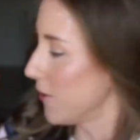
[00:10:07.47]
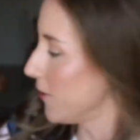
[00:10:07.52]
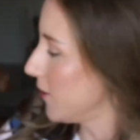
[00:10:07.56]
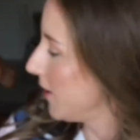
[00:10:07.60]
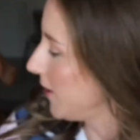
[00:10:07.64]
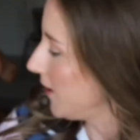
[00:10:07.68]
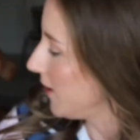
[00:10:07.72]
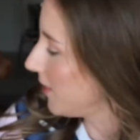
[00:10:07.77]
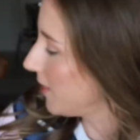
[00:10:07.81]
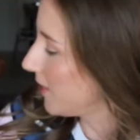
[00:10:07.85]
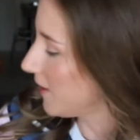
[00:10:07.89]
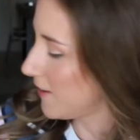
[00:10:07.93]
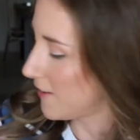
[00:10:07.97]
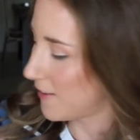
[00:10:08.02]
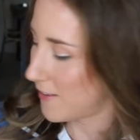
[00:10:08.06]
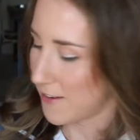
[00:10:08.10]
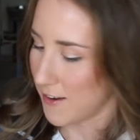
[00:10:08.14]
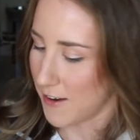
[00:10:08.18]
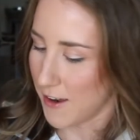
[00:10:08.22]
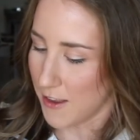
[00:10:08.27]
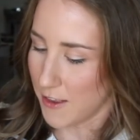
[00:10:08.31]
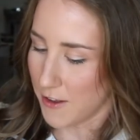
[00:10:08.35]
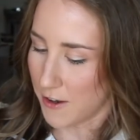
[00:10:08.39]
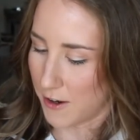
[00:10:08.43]
are going to eat these
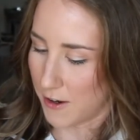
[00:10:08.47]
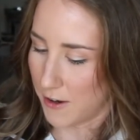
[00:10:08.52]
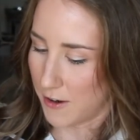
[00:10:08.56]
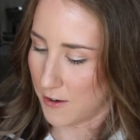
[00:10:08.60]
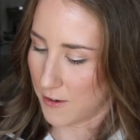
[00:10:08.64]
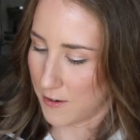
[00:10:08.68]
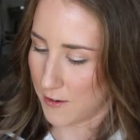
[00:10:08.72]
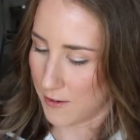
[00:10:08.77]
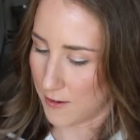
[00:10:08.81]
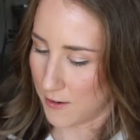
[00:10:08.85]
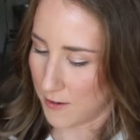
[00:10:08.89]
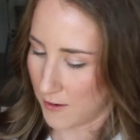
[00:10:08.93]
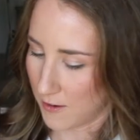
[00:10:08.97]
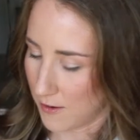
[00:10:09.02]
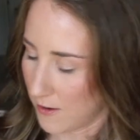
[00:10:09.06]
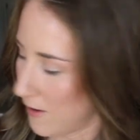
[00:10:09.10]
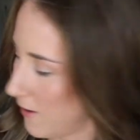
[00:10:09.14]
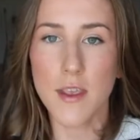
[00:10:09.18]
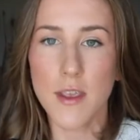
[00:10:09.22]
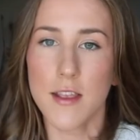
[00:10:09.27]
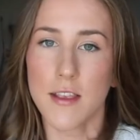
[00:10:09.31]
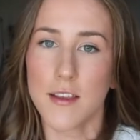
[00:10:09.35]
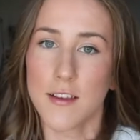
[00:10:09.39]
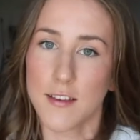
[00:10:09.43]
together.
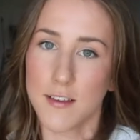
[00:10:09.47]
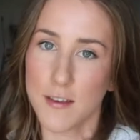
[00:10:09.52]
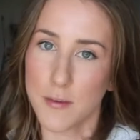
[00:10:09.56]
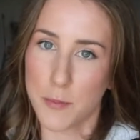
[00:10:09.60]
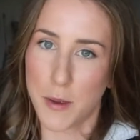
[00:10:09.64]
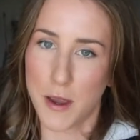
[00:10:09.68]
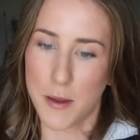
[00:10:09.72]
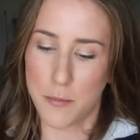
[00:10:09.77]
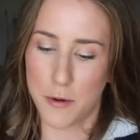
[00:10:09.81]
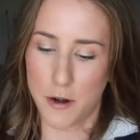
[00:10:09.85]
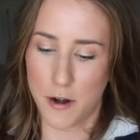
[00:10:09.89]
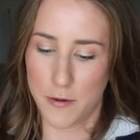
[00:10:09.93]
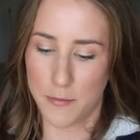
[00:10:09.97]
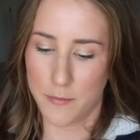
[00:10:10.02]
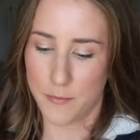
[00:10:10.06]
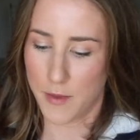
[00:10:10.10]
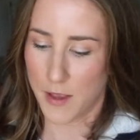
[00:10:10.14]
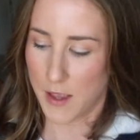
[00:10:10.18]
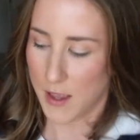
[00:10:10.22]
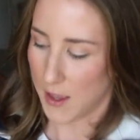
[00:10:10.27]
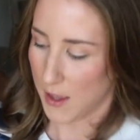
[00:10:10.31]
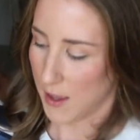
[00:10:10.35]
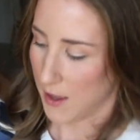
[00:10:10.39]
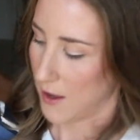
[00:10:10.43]
This is Piper.
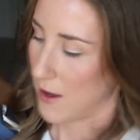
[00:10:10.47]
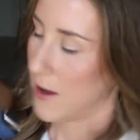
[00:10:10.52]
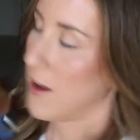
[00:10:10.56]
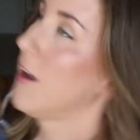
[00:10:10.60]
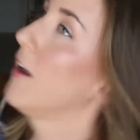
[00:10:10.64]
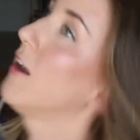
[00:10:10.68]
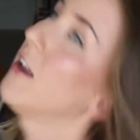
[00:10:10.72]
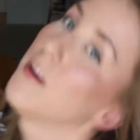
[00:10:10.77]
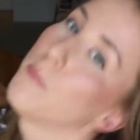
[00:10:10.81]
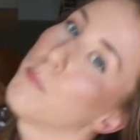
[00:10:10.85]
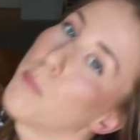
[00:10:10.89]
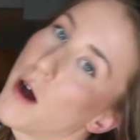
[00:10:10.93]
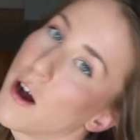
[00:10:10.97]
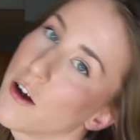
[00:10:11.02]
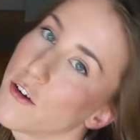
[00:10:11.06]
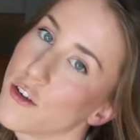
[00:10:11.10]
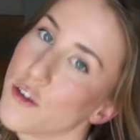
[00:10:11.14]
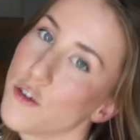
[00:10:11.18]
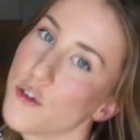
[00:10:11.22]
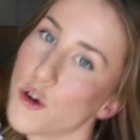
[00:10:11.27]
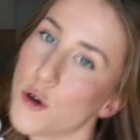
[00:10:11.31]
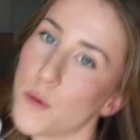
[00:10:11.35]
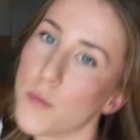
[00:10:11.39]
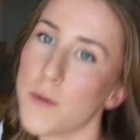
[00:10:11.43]

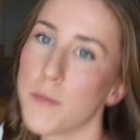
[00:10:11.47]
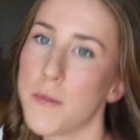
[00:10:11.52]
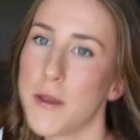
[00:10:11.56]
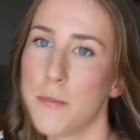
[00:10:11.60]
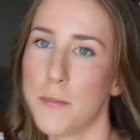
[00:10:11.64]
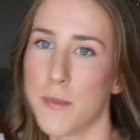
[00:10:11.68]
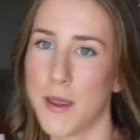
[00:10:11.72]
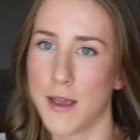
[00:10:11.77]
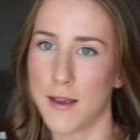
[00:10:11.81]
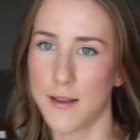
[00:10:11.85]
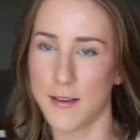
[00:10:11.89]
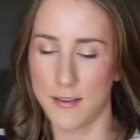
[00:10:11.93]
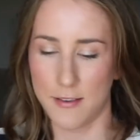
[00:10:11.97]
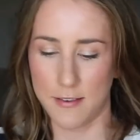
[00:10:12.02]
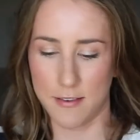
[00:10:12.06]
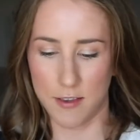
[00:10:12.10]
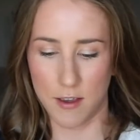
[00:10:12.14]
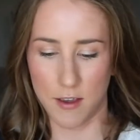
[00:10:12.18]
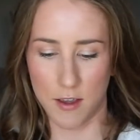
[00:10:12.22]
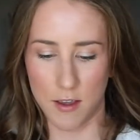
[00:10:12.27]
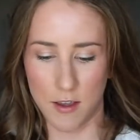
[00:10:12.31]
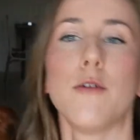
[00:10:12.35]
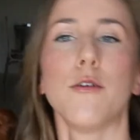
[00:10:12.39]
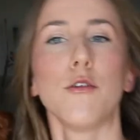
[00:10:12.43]
Boxer Doberman
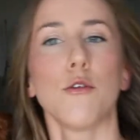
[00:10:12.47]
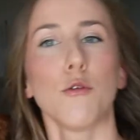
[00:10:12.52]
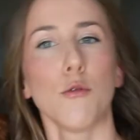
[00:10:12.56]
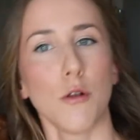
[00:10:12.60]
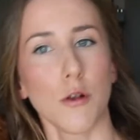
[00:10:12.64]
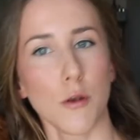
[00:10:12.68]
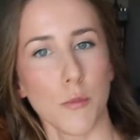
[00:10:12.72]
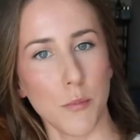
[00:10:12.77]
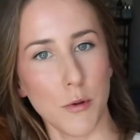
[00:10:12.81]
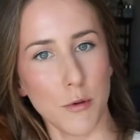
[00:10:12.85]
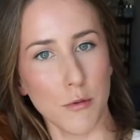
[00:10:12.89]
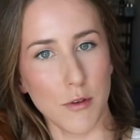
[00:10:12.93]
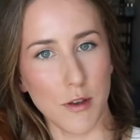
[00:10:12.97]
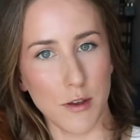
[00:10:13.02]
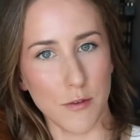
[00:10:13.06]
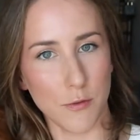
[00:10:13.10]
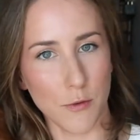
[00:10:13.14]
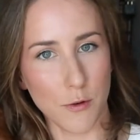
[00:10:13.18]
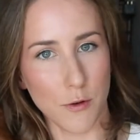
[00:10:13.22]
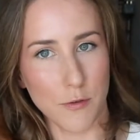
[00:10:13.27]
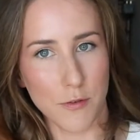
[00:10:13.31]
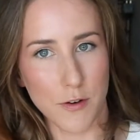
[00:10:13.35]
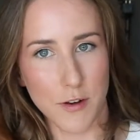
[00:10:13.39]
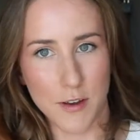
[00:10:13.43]
mix. To look
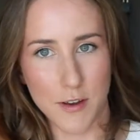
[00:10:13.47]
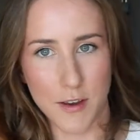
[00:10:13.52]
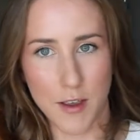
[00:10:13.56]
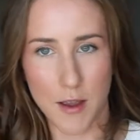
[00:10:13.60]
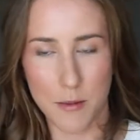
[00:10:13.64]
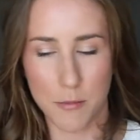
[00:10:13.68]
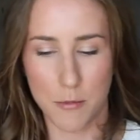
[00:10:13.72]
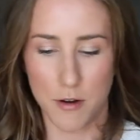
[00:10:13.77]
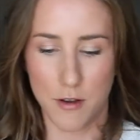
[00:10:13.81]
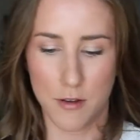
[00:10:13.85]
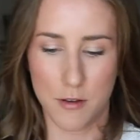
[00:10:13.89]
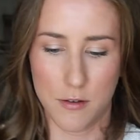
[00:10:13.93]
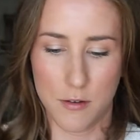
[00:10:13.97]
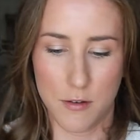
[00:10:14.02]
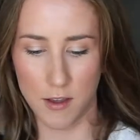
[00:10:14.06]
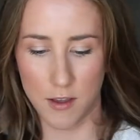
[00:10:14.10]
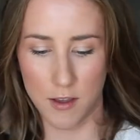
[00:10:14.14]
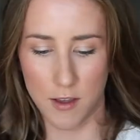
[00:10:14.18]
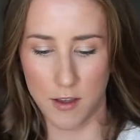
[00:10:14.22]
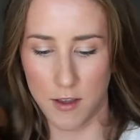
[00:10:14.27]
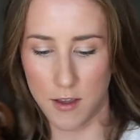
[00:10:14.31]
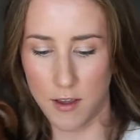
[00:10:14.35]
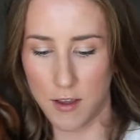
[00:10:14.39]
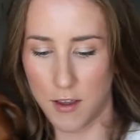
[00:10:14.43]
beautiful for the camera.
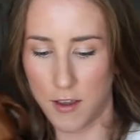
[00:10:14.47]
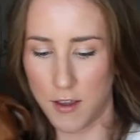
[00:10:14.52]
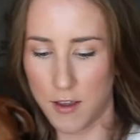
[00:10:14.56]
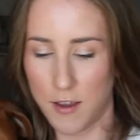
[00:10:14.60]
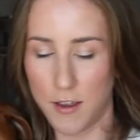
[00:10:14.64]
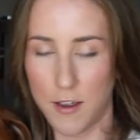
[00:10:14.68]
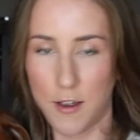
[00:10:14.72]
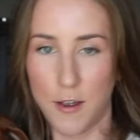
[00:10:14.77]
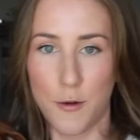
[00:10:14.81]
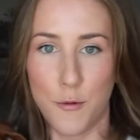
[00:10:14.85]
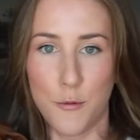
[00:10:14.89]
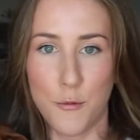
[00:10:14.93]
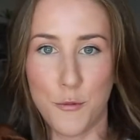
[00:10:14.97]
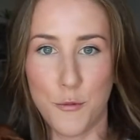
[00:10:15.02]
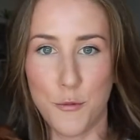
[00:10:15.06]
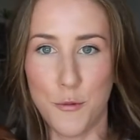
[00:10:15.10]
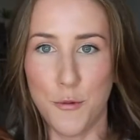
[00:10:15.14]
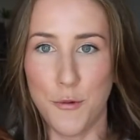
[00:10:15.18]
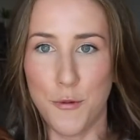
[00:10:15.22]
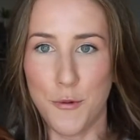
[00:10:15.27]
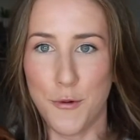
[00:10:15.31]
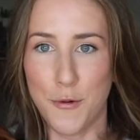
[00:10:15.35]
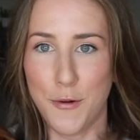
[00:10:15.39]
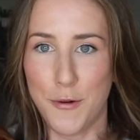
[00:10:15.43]

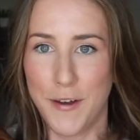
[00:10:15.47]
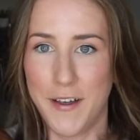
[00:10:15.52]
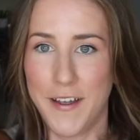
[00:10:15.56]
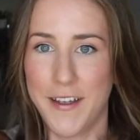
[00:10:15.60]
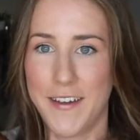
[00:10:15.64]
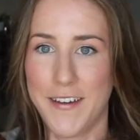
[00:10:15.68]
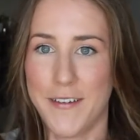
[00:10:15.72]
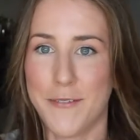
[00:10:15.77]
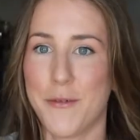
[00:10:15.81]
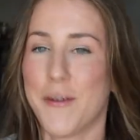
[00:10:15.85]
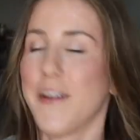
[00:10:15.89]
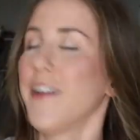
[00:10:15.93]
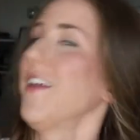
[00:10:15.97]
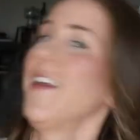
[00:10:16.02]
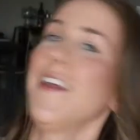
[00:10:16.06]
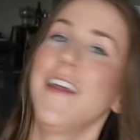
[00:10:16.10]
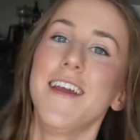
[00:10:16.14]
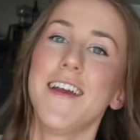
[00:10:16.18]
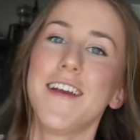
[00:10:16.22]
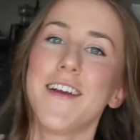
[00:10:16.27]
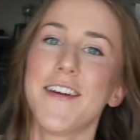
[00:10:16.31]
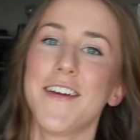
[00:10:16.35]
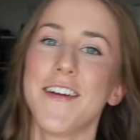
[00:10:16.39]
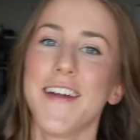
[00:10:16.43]
Ooh, we're gonna
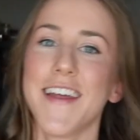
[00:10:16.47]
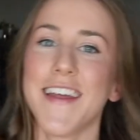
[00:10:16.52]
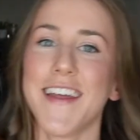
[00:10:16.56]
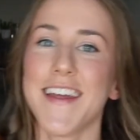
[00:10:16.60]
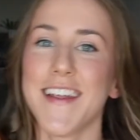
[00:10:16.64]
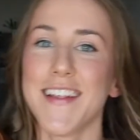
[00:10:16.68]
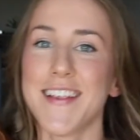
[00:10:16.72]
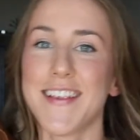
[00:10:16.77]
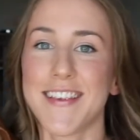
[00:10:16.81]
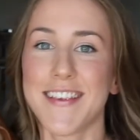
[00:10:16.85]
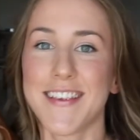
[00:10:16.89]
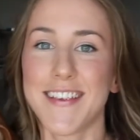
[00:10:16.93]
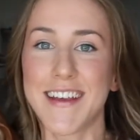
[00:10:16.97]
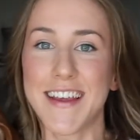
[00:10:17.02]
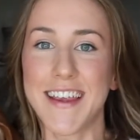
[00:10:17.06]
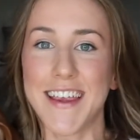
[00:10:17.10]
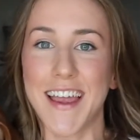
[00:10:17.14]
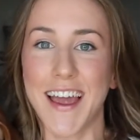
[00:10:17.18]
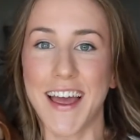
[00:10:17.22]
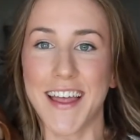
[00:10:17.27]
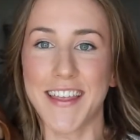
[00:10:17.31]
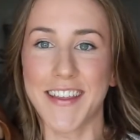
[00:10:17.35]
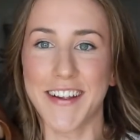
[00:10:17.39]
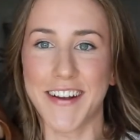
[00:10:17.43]
eat crickets
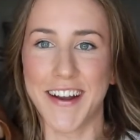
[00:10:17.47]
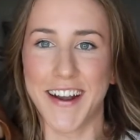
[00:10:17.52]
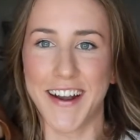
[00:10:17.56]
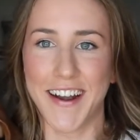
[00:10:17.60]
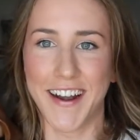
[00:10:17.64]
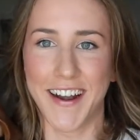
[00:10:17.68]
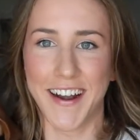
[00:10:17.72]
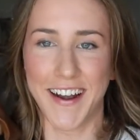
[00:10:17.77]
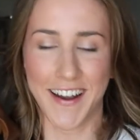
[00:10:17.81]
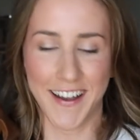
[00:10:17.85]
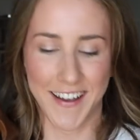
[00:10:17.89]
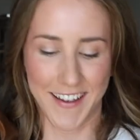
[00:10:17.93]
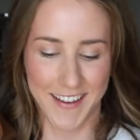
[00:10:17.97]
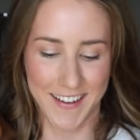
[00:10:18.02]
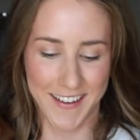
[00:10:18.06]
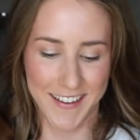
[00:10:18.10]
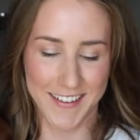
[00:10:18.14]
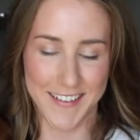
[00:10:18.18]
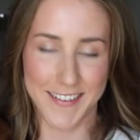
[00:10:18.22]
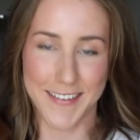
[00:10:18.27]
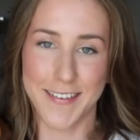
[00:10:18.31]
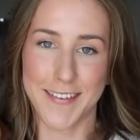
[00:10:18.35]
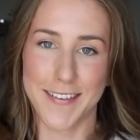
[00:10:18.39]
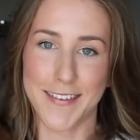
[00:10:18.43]
together.
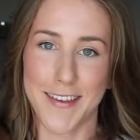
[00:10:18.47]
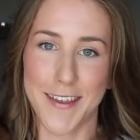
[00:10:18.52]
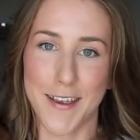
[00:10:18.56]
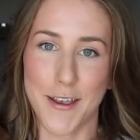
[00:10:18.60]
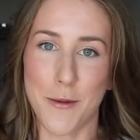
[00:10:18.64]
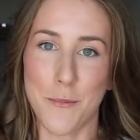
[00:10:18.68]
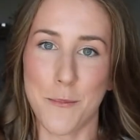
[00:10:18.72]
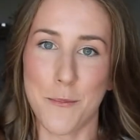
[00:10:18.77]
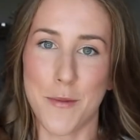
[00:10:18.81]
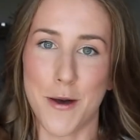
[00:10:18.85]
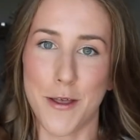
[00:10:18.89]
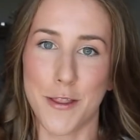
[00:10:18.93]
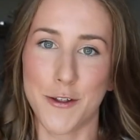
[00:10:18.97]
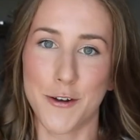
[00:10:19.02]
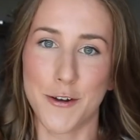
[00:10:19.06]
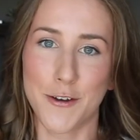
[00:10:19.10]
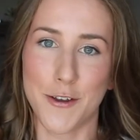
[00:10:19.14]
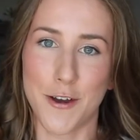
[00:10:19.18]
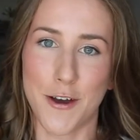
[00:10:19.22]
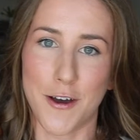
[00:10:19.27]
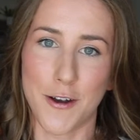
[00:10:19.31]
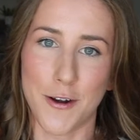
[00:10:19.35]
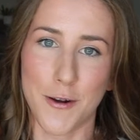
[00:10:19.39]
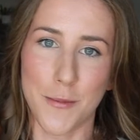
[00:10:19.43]
This is like a
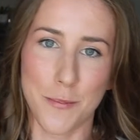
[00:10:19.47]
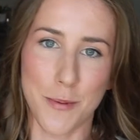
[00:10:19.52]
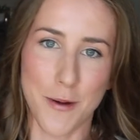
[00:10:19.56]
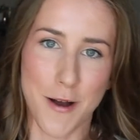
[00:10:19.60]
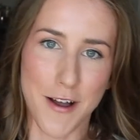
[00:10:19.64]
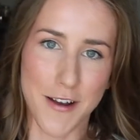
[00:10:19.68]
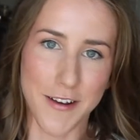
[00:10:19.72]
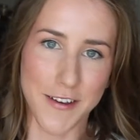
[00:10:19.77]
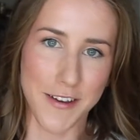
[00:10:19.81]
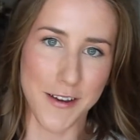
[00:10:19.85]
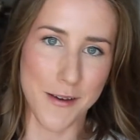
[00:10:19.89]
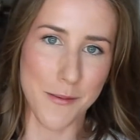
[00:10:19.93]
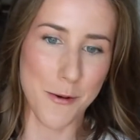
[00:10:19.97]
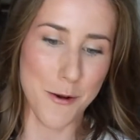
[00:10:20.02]
mother-daughter bonding